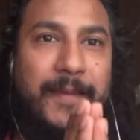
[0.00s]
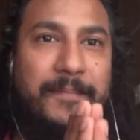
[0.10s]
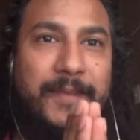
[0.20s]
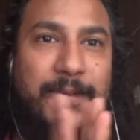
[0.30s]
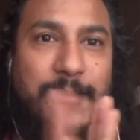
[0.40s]

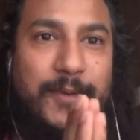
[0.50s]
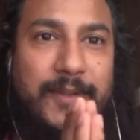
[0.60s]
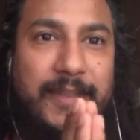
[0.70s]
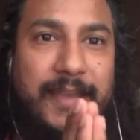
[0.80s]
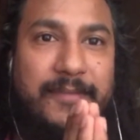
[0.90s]
may you
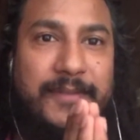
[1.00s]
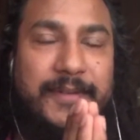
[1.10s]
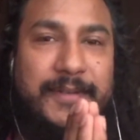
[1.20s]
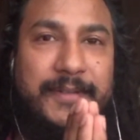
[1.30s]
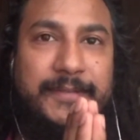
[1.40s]
all have
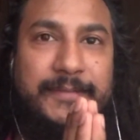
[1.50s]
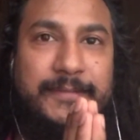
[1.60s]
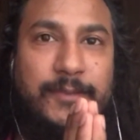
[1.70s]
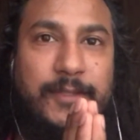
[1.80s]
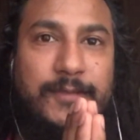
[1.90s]
a
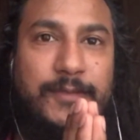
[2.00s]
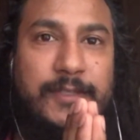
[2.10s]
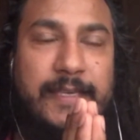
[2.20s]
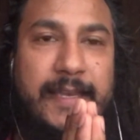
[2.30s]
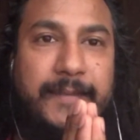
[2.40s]
wonderful
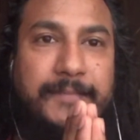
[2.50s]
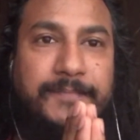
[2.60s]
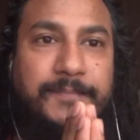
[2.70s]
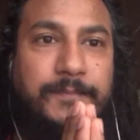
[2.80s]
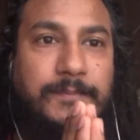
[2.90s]
time.
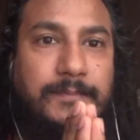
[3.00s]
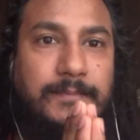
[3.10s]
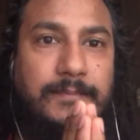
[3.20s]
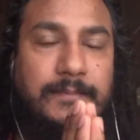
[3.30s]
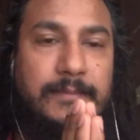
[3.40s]

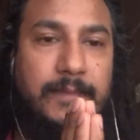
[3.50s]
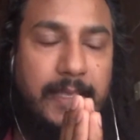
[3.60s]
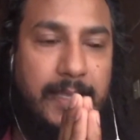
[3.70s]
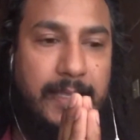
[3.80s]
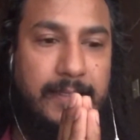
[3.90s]

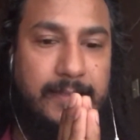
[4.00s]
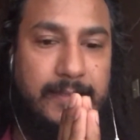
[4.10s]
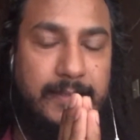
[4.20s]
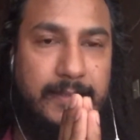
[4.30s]
And